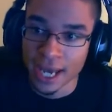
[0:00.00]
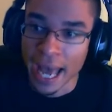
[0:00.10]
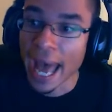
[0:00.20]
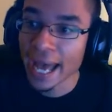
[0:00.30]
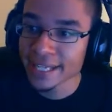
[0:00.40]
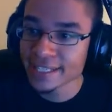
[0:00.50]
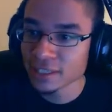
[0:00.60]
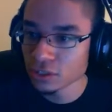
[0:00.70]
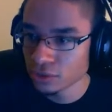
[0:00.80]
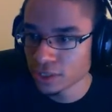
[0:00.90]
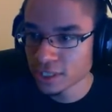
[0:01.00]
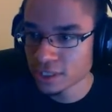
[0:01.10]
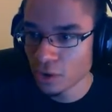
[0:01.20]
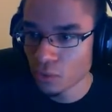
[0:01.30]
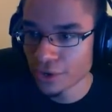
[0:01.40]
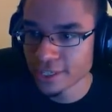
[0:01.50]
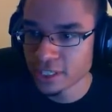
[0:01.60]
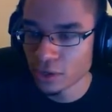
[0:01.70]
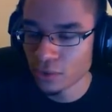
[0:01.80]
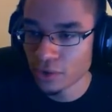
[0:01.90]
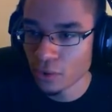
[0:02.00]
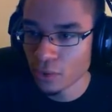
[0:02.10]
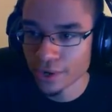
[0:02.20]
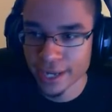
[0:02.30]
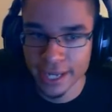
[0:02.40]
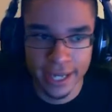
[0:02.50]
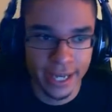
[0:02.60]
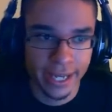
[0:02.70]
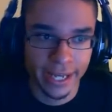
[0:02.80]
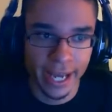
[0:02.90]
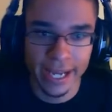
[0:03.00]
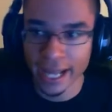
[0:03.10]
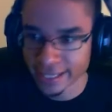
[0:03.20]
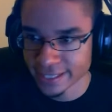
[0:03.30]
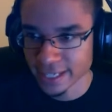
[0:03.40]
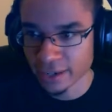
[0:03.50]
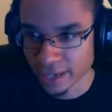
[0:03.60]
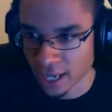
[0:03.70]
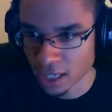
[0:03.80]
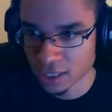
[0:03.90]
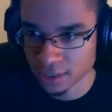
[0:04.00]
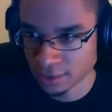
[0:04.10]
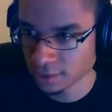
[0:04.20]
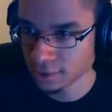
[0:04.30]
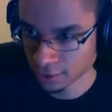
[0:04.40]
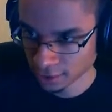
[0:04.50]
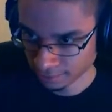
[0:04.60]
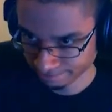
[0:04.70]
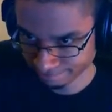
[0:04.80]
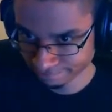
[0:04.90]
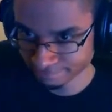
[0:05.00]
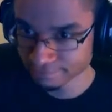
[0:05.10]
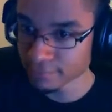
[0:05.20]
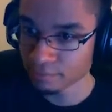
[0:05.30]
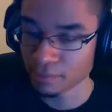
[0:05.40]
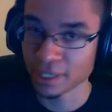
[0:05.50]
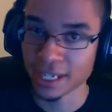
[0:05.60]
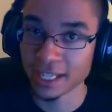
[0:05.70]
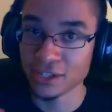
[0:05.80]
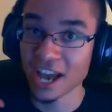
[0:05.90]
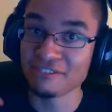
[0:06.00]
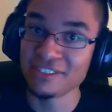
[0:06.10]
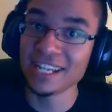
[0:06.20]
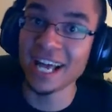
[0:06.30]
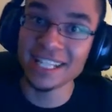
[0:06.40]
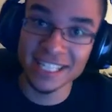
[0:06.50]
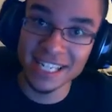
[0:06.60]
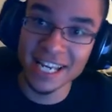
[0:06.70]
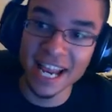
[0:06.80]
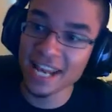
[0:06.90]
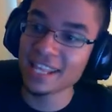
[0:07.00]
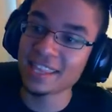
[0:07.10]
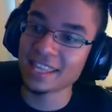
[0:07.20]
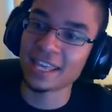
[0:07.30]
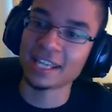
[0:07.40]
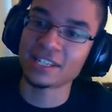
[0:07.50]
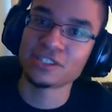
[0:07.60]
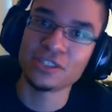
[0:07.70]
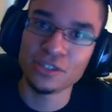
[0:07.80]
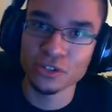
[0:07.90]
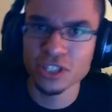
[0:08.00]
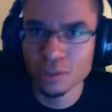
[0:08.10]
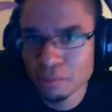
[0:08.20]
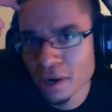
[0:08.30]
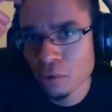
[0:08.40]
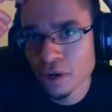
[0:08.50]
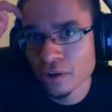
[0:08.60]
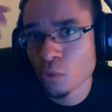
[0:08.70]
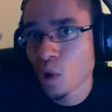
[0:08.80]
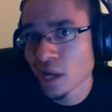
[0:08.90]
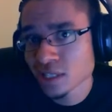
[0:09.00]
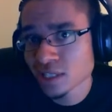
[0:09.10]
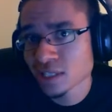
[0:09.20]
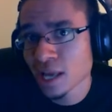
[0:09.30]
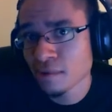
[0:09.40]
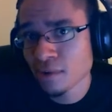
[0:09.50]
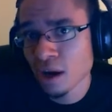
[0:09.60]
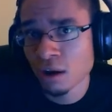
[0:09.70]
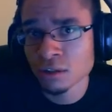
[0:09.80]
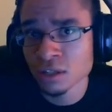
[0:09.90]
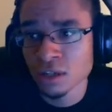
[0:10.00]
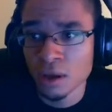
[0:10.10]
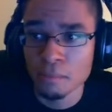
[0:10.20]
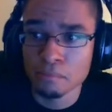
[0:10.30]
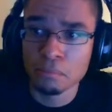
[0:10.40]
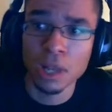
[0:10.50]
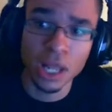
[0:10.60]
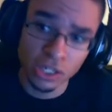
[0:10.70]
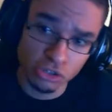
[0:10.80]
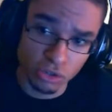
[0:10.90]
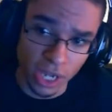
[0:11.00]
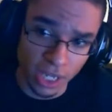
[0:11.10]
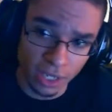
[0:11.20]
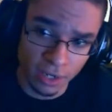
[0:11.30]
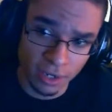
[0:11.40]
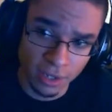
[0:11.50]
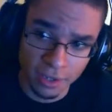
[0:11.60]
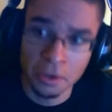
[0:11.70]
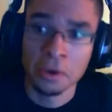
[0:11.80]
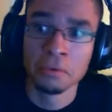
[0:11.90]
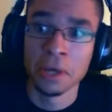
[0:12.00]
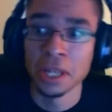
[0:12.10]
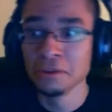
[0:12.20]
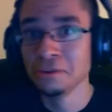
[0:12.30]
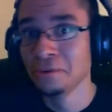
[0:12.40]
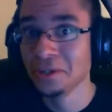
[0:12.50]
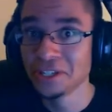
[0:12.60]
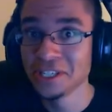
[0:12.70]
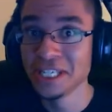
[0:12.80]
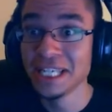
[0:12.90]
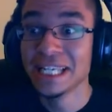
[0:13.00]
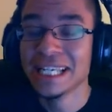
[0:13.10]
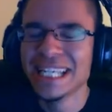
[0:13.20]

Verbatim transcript: I can still do this. Don't worry. Don't don't worry. I I got this on lock. But you have not seen anything yet. You're still probably wondering why is this game called Blood Dragon? Well, you will see.